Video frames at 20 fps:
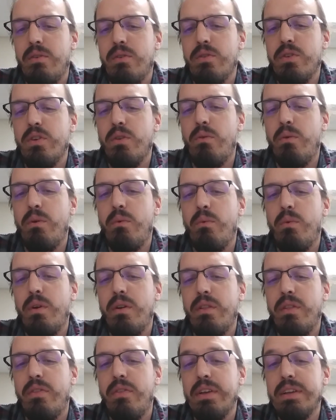
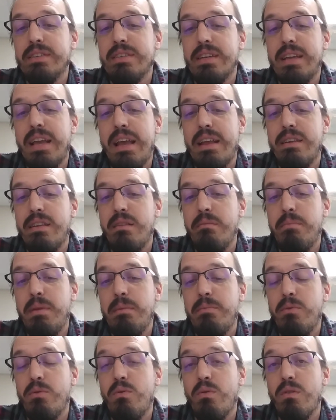of the things, again, that
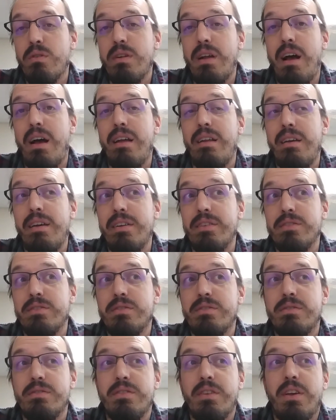people who are not
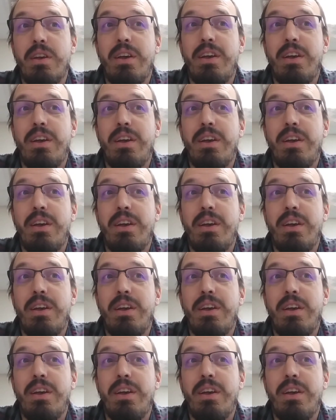as